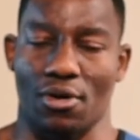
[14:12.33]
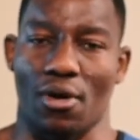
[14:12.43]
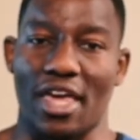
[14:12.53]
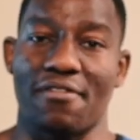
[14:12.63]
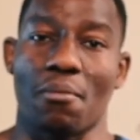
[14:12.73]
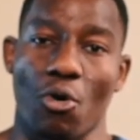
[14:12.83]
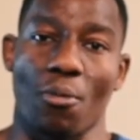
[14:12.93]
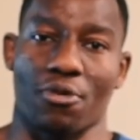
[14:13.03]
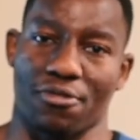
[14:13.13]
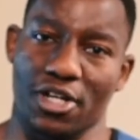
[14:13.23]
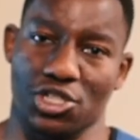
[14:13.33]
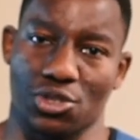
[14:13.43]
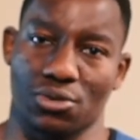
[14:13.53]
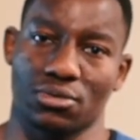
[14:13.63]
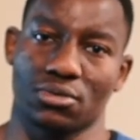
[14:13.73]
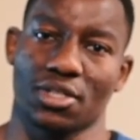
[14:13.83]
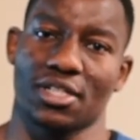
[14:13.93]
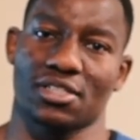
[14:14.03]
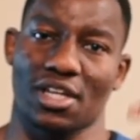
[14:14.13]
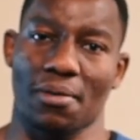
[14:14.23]
even more professional,
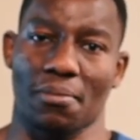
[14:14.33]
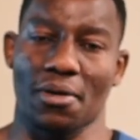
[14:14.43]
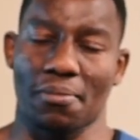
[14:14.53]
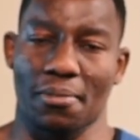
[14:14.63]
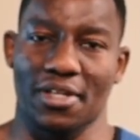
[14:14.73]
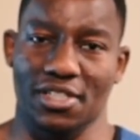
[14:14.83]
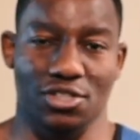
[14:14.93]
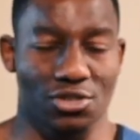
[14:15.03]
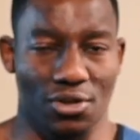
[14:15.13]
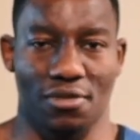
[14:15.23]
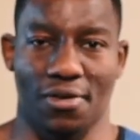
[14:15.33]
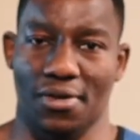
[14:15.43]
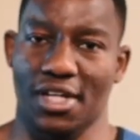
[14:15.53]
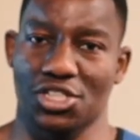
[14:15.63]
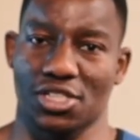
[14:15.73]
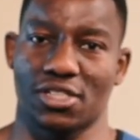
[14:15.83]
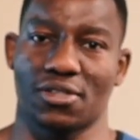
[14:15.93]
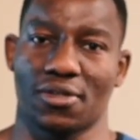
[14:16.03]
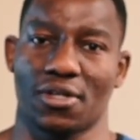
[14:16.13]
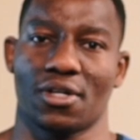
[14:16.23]
start implementing a solid foundation
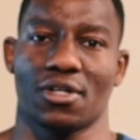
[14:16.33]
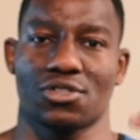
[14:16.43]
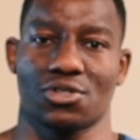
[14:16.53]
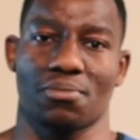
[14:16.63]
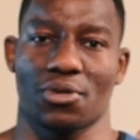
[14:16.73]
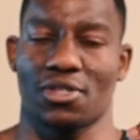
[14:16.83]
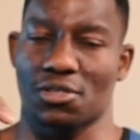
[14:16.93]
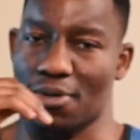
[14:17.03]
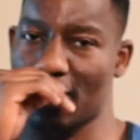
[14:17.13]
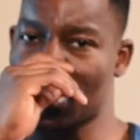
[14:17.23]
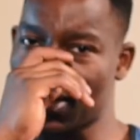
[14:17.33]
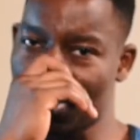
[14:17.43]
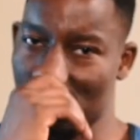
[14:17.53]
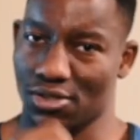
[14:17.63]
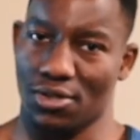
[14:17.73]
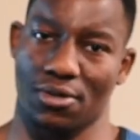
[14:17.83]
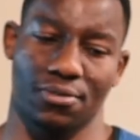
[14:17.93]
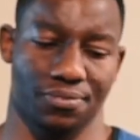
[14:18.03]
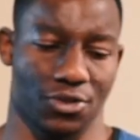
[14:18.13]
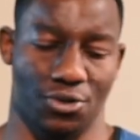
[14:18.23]
to build these brands. So
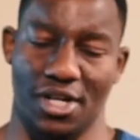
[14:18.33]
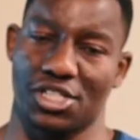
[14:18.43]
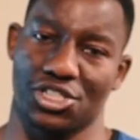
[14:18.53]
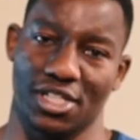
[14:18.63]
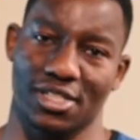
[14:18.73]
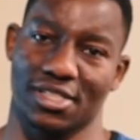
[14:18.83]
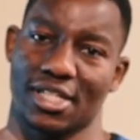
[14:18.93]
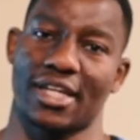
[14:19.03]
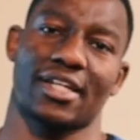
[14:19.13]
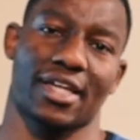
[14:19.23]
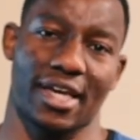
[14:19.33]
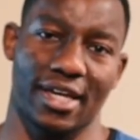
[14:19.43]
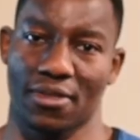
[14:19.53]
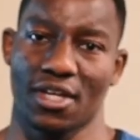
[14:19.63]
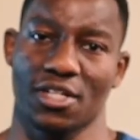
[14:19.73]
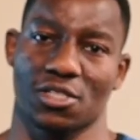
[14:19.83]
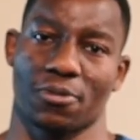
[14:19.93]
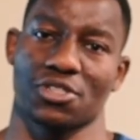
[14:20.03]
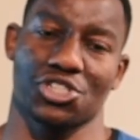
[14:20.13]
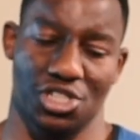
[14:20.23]
creation,
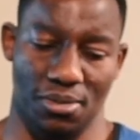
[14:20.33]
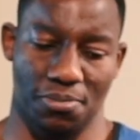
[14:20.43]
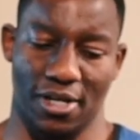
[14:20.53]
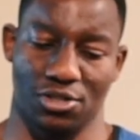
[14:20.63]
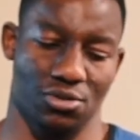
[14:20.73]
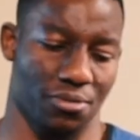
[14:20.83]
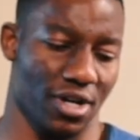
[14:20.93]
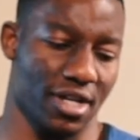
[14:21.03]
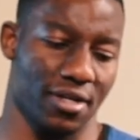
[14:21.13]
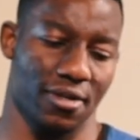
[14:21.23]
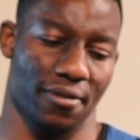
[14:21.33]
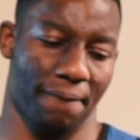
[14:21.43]
sponsorships, personal brand,